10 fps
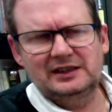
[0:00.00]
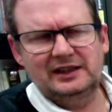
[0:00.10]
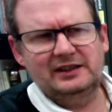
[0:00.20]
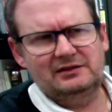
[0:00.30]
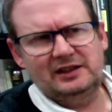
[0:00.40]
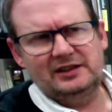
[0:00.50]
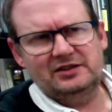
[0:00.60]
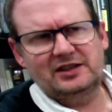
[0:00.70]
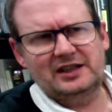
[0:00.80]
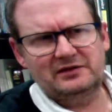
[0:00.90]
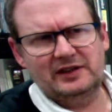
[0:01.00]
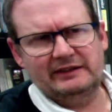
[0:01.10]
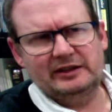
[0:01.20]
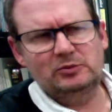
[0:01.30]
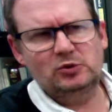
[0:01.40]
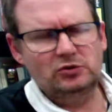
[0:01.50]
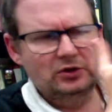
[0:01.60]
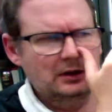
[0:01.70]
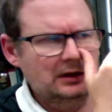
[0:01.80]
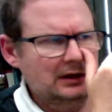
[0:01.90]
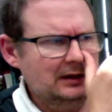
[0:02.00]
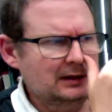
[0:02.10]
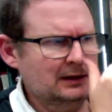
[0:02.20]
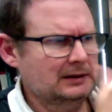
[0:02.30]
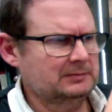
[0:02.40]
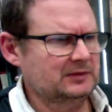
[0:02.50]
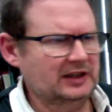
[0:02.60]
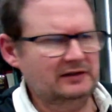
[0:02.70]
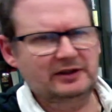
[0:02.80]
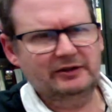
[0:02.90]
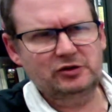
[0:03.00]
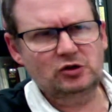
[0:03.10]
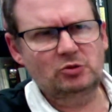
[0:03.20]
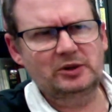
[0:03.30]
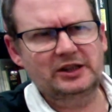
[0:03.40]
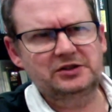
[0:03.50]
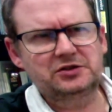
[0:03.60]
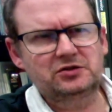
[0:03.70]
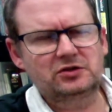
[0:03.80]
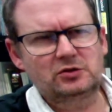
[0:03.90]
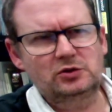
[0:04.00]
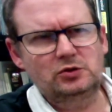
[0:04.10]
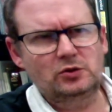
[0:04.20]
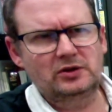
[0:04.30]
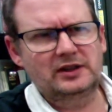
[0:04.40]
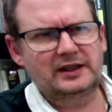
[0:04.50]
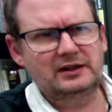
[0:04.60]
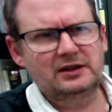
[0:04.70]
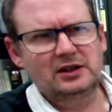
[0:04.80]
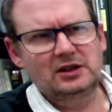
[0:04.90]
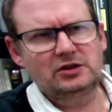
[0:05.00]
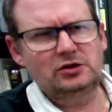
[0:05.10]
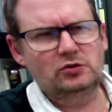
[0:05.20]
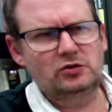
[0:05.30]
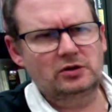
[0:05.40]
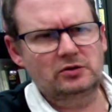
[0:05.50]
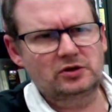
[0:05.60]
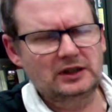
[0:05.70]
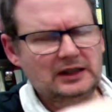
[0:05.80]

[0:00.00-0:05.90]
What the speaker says: It sets variables in various combinations so that you can then use those.